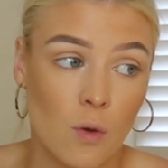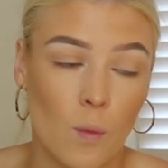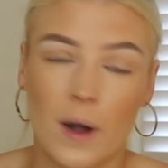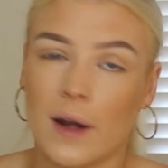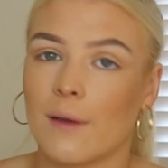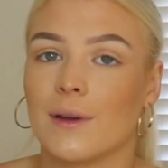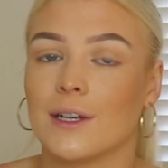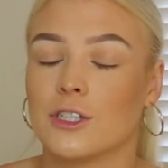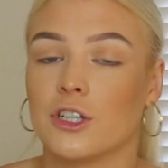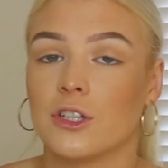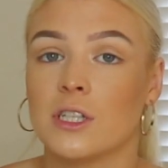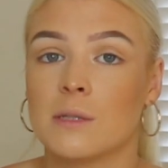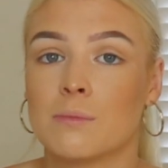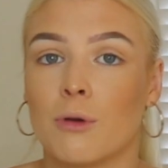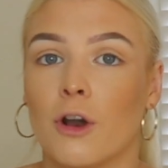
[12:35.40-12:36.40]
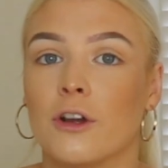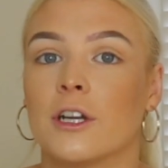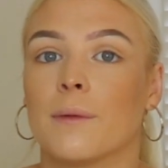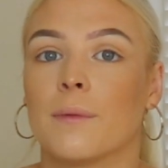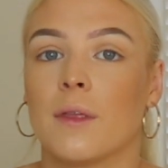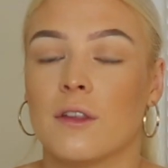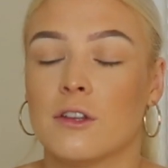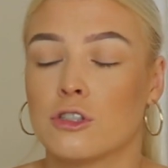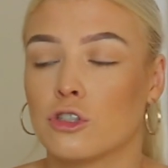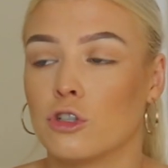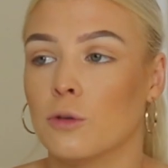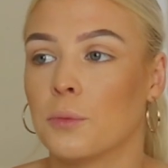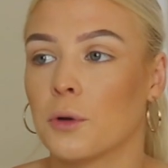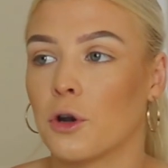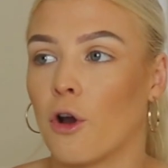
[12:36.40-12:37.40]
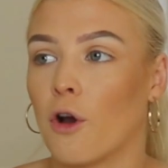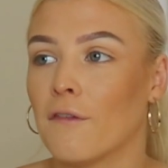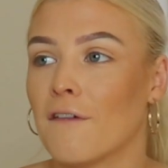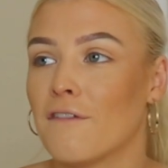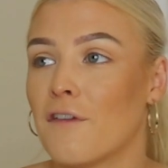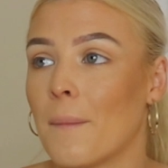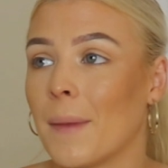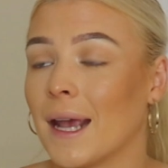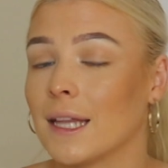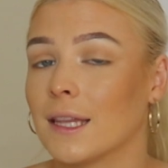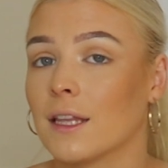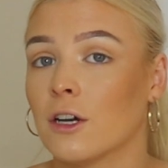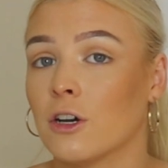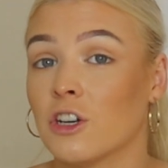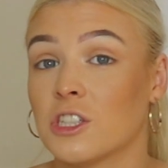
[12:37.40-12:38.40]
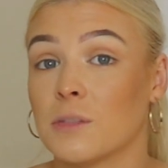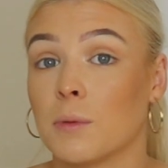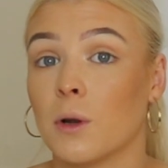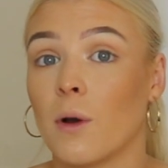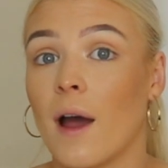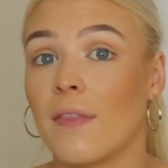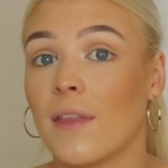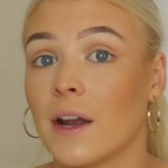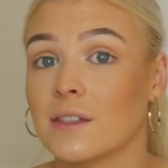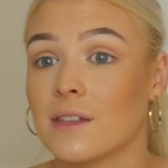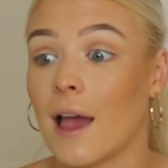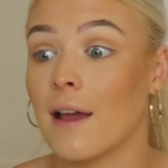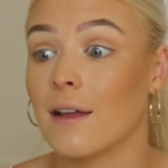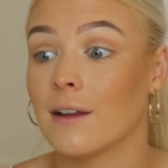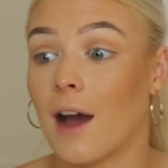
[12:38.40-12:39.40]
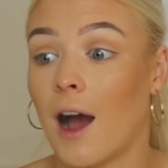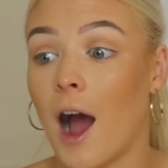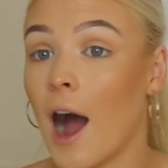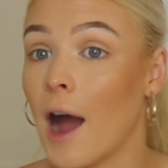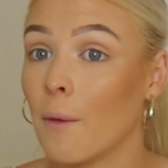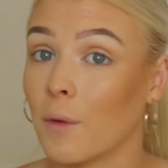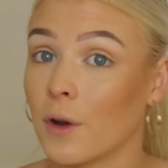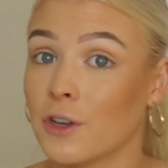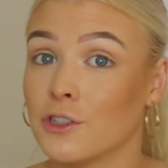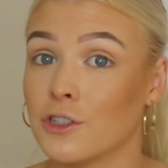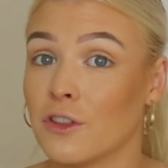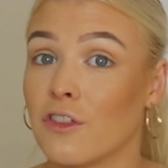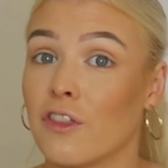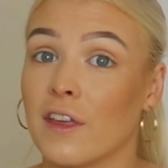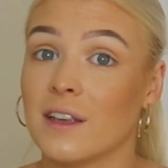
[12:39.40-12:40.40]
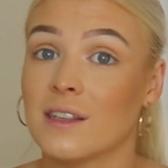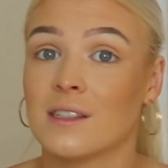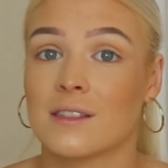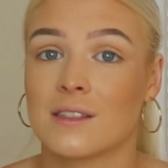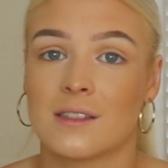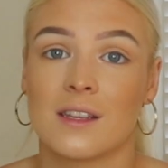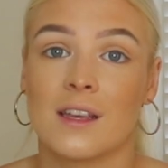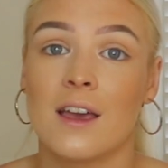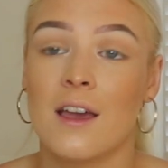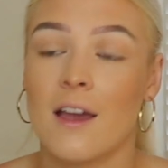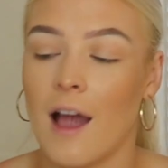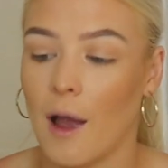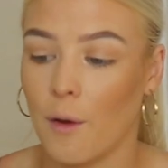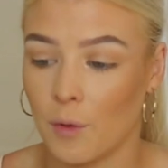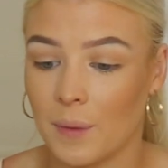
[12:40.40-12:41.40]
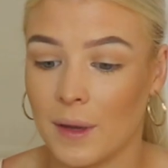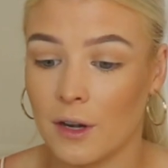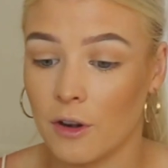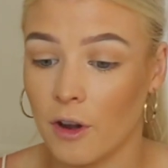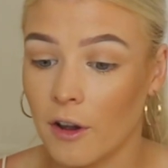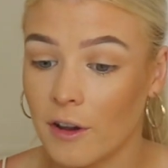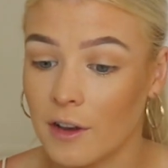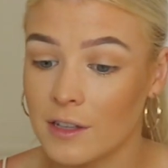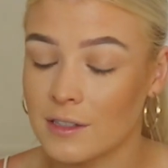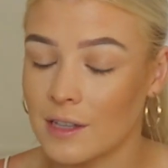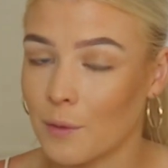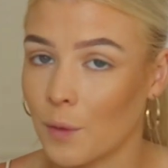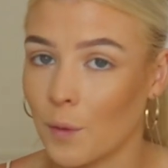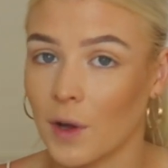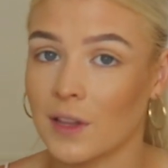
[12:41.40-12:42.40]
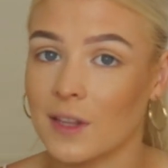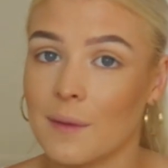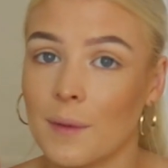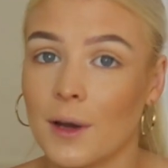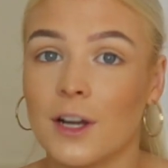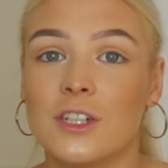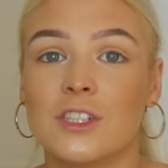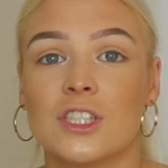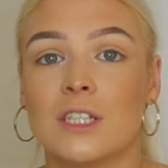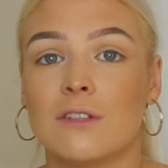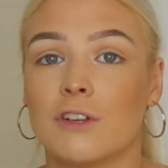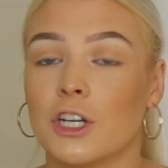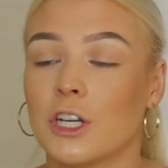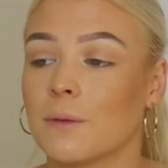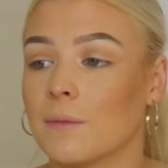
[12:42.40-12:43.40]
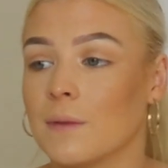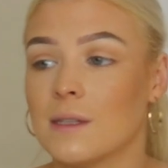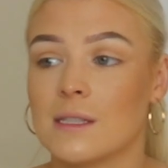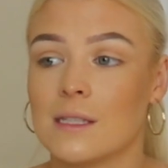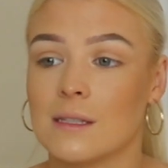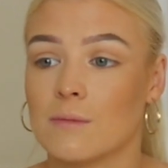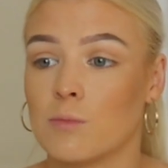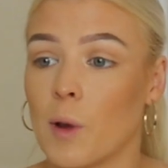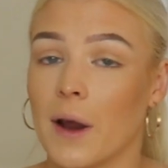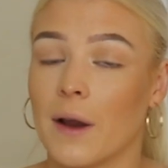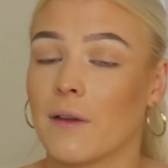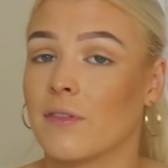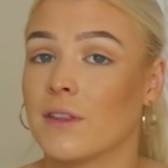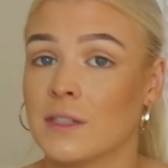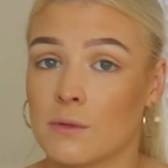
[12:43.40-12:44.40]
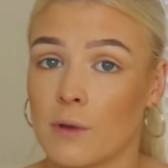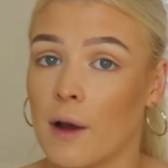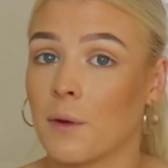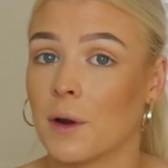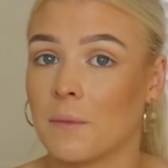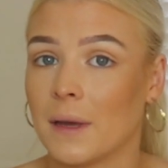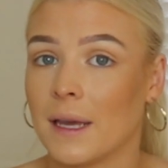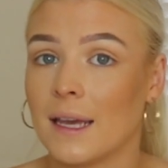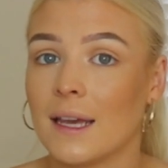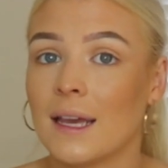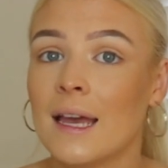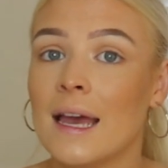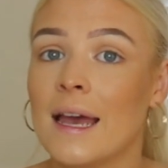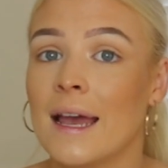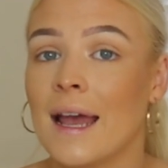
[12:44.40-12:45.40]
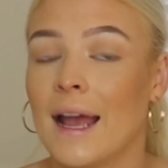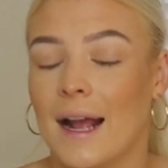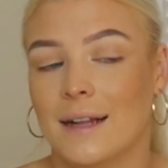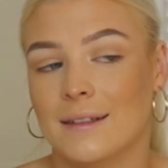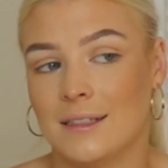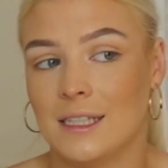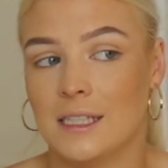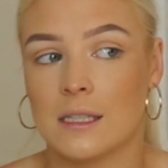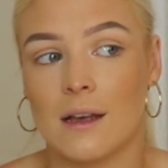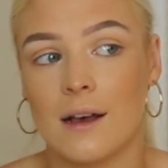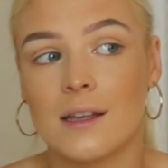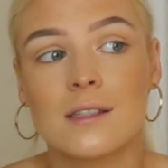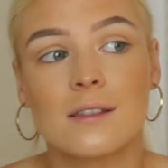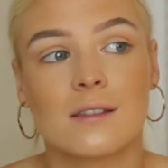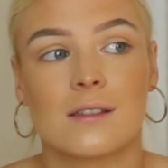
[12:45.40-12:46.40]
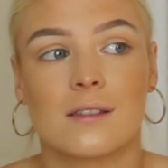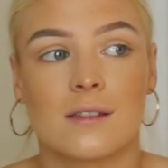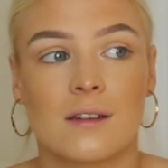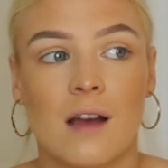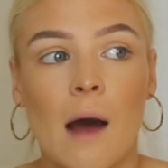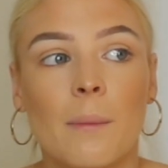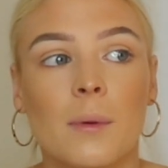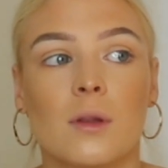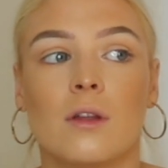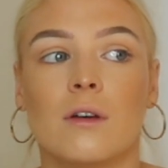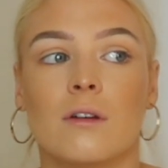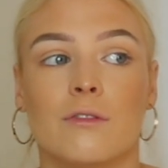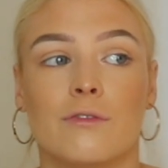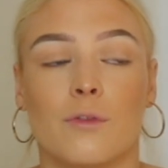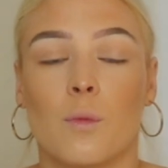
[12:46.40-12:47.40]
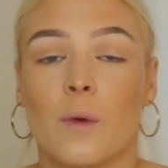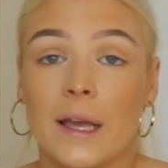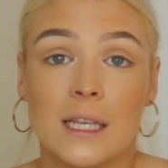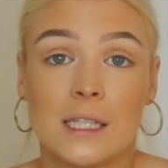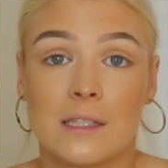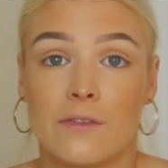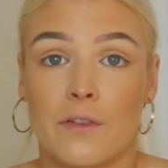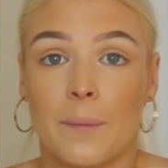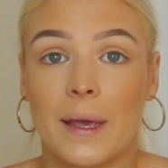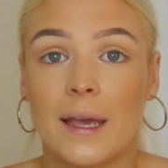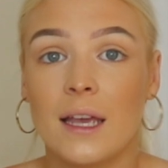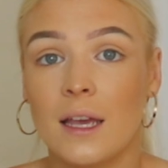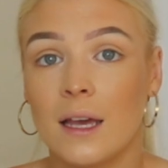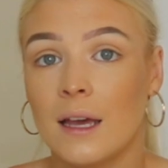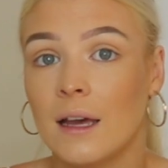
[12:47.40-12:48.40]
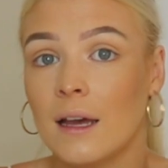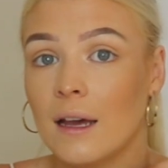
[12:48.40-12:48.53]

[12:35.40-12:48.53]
when I went to this program that the school put an offer for me at the hospital. And then I was like, I want to do this. I want to be a nurse. I want to work in the emergency room. This is where this is where I want to be. And these last couple of weeks for me,